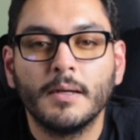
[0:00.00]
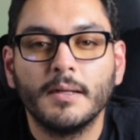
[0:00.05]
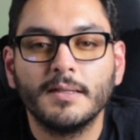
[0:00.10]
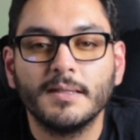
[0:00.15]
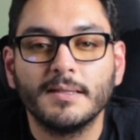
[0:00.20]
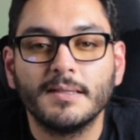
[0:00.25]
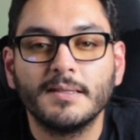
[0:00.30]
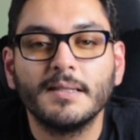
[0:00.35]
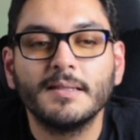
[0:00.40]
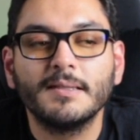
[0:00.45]

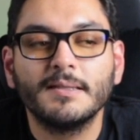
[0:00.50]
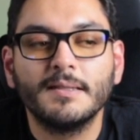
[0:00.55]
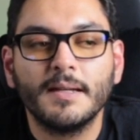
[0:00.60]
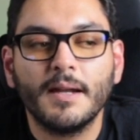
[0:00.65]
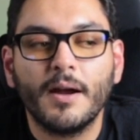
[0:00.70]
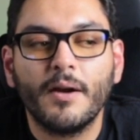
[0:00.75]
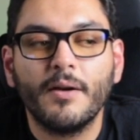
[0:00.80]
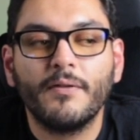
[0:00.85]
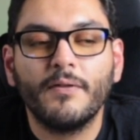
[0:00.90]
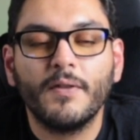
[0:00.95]
It's a
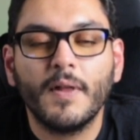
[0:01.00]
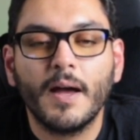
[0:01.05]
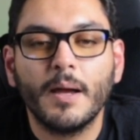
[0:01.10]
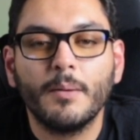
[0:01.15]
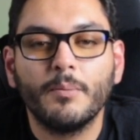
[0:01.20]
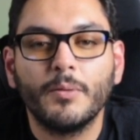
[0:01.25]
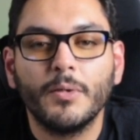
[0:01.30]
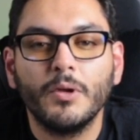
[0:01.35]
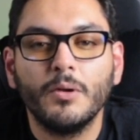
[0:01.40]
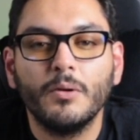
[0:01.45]
16-hour
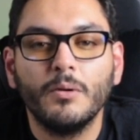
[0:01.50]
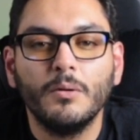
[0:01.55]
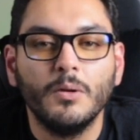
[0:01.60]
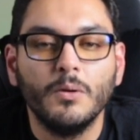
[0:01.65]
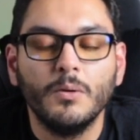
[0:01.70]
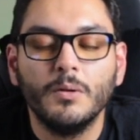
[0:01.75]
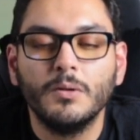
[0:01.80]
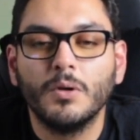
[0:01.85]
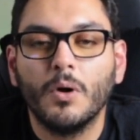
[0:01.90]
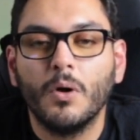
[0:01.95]
flight, but you
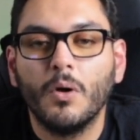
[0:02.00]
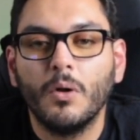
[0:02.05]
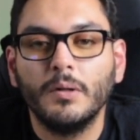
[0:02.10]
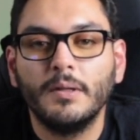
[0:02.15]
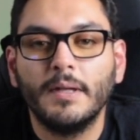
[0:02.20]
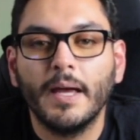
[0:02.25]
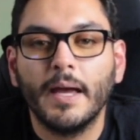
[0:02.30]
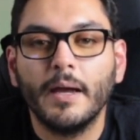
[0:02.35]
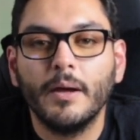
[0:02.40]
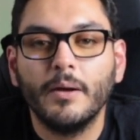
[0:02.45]
lose a whole
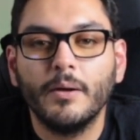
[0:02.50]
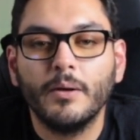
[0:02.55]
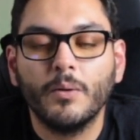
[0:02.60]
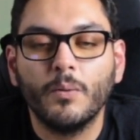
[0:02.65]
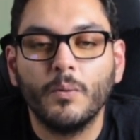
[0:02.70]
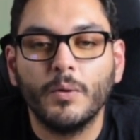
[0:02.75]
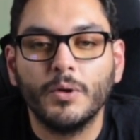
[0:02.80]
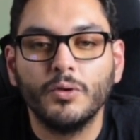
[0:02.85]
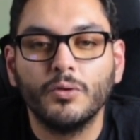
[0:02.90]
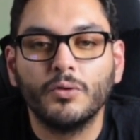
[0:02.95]
day
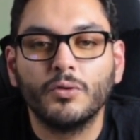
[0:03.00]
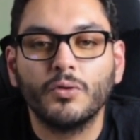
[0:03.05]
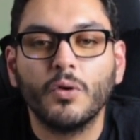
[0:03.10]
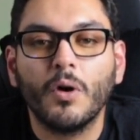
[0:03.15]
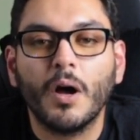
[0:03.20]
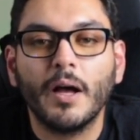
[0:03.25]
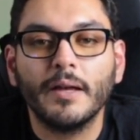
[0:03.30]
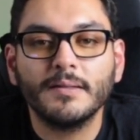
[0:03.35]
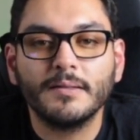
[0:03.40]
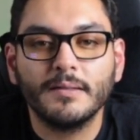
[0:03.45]
when you
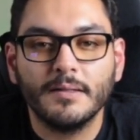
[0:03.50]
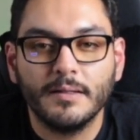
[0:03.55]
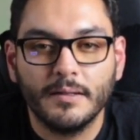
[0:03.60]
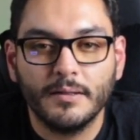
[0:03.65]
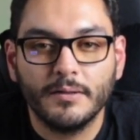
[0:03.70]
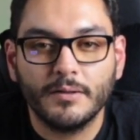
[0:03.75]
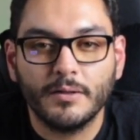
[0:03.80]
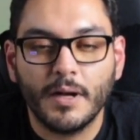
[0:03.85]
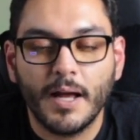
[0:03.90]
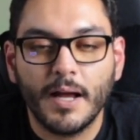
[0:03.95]
cross the
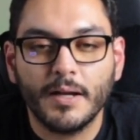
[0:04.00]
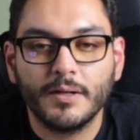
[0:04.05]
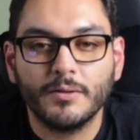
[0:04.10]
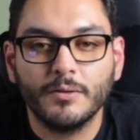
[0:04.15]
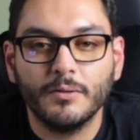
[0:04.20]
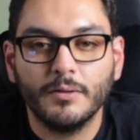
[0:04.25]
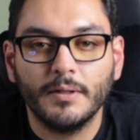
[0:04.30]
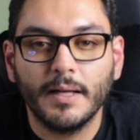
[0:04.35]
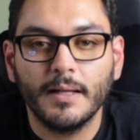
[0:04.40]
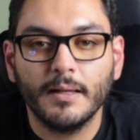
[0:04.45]

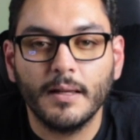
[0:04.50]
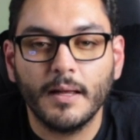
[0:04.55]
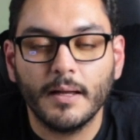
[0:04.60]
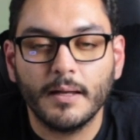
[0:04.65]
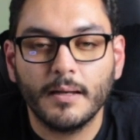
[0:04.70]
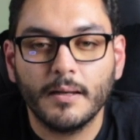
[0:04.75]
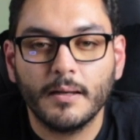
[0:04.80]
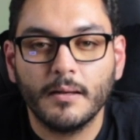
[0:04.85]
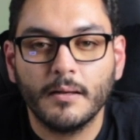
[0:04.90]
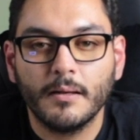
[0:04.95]
international
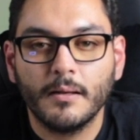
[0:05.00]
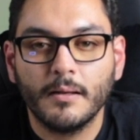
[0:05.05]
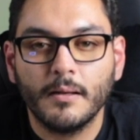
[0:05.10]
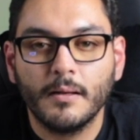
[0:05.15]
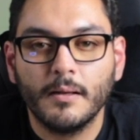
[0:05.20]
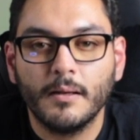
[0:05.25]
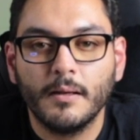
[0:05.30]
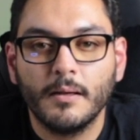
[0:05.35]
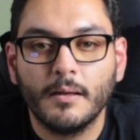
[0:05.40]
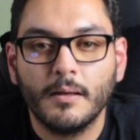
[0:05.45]
dateline.
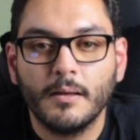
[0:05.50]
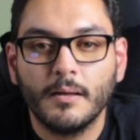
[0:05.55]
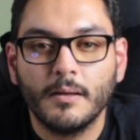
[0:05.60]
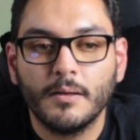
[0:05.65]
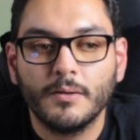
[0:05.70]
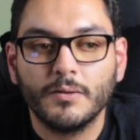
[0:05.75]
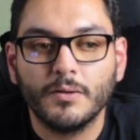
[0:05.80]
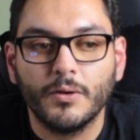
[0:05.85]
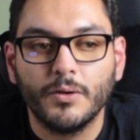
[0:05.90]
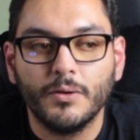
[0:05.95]

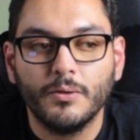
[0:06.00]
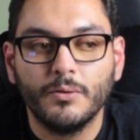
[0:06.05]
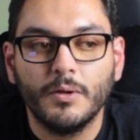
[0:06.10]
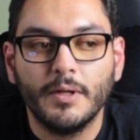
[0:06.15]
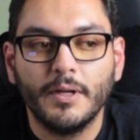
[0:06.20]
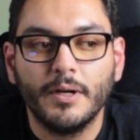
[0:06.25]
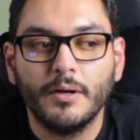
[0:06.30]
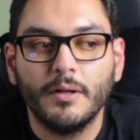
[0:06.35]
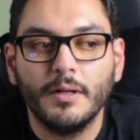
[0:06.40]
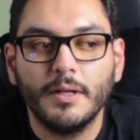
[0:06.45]
So you
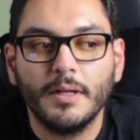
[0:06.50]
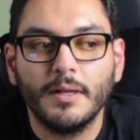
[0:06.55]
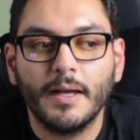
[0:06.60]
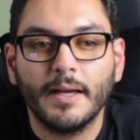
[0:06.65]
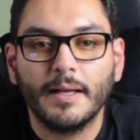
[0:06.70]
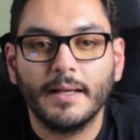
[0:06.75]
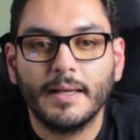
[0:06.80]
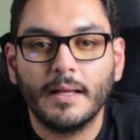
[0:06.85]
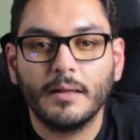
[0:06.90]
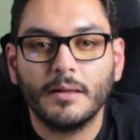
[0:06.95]
literally
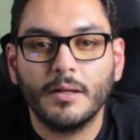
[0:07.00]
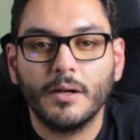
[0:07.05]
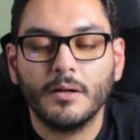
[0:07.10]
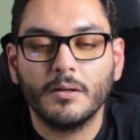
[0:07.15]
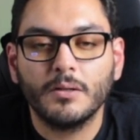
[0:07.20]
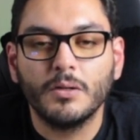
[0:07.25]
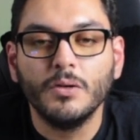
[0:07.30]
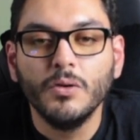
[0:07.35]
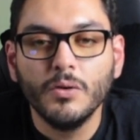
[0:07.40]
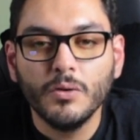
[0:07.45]
like get
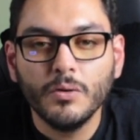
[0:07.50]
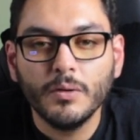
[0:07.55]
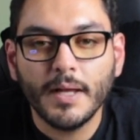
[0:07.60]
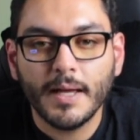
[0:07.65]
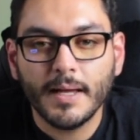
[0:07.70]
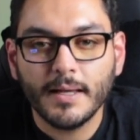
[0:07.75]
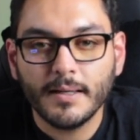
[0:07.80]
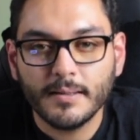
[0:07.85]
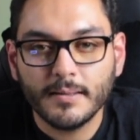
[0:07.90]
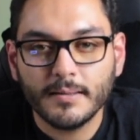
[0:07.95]
there 2
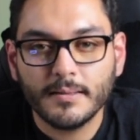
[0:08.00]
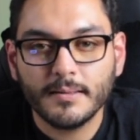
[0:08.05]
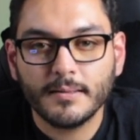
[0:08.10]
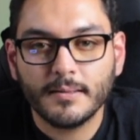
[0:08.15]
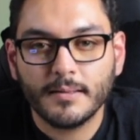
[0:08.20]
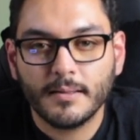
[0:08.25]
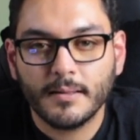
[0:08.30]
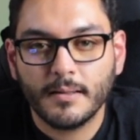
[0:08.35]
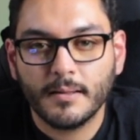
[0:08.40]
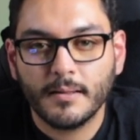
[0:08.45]

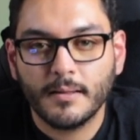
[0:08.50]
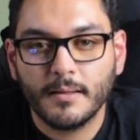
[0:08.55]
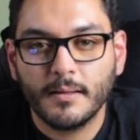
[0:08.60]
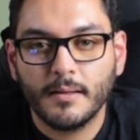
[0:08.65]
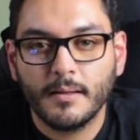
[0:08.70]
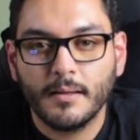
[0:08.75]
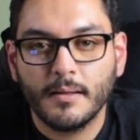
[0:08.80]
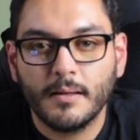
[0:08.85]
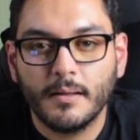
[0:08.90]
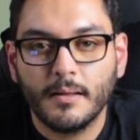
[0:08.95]
days
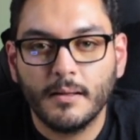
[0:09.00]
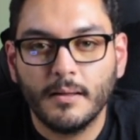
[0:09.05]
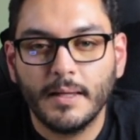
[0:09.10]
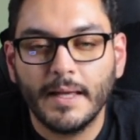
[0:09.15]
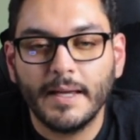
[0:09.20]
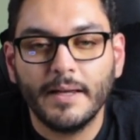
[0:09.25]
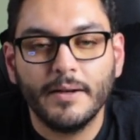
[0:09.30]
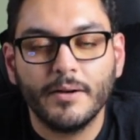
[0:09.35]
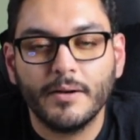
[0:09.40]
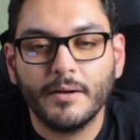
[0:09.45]

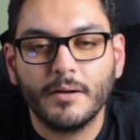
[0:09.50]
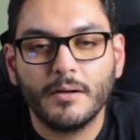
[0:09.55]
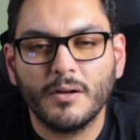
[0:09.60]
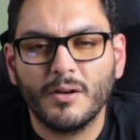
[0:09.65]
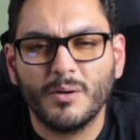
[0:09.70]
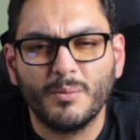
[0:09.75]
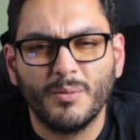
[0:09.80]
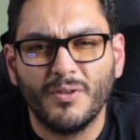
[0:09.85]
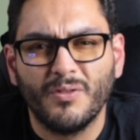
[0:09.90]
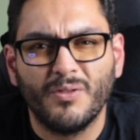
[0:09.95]
later
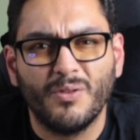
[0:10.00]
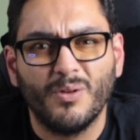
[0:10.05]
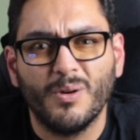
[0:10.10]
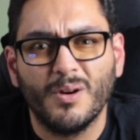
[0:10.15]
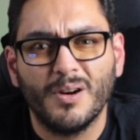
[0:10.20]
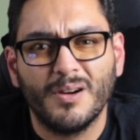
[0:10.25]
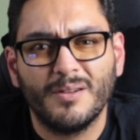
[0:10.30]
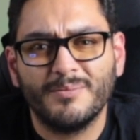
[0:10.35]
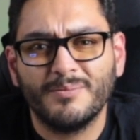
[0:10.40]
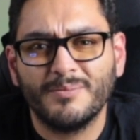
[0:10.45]
or
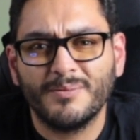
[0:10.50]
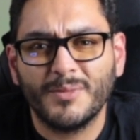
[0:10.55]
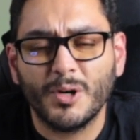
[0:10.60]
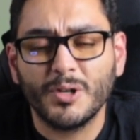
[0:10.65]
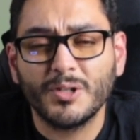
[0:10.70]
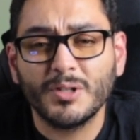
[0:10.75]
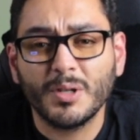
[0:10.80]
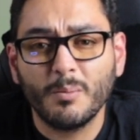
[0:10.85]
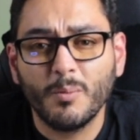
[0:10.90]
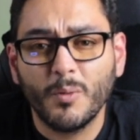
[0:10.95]
before
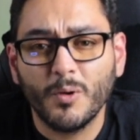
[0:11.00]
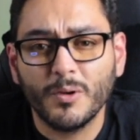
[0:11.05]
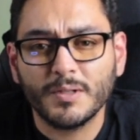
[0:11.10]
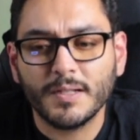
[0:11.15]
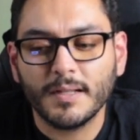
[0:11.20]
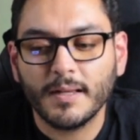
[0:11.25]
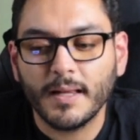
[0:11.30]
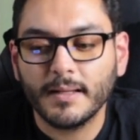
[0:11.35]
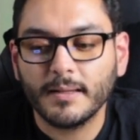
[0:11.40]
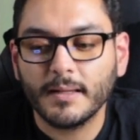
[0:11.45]
or some
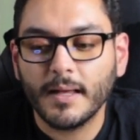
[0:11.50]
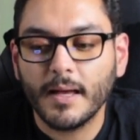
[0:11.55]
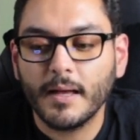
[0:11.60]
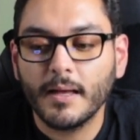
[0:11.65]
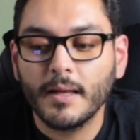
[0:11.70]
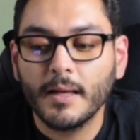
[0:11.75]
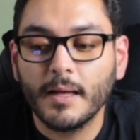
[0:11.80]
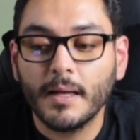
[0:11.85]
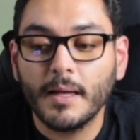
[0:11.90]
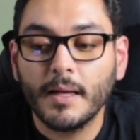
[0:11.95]
bullshit like that.
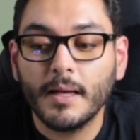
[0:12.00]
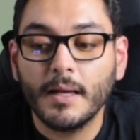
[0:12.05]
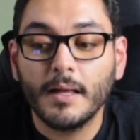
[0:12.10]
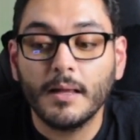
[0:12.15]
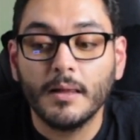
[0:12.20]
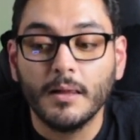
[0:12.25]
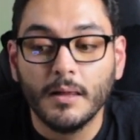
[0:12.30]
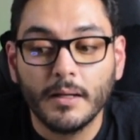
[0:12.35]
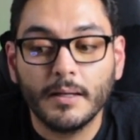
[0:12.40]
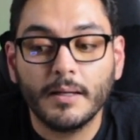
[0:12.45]

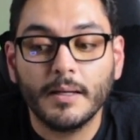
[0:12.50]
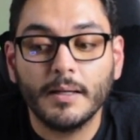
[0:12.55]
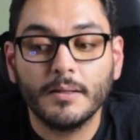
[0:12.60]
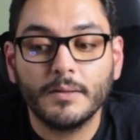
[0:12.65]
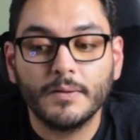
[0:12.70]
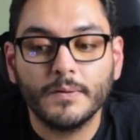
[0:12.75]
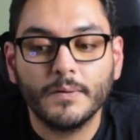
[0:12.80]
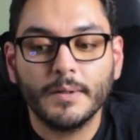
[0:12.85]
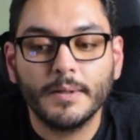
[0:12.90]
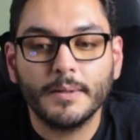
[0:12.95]
Look
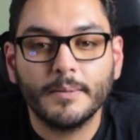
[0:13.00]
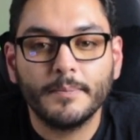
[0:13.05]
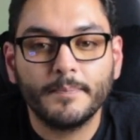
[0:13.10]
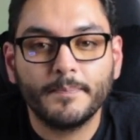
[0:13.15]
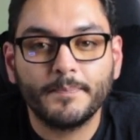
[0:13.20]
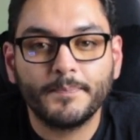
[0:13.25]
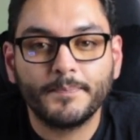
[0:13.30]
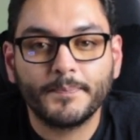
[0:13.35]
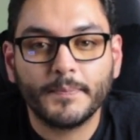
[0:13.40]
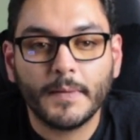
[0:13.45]
into it.
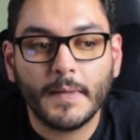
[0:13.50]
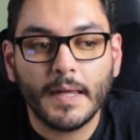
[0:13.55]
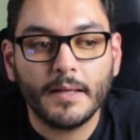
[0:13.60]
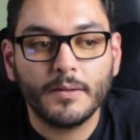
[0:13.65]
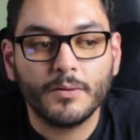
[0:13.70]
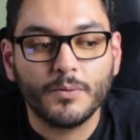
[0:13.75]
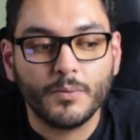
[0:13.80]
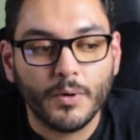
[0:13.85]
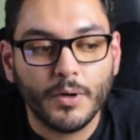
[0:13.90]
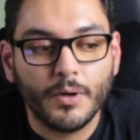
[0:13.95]

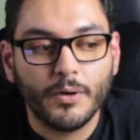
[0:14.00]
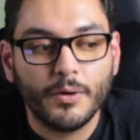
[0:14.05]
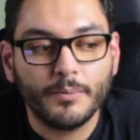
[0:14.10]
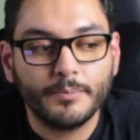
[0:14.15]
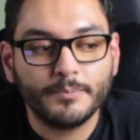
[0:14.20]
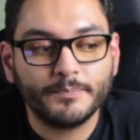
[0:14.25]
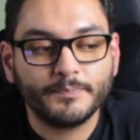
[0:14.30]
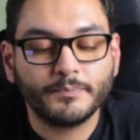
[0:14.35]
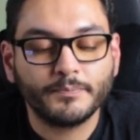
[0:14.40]
It's real.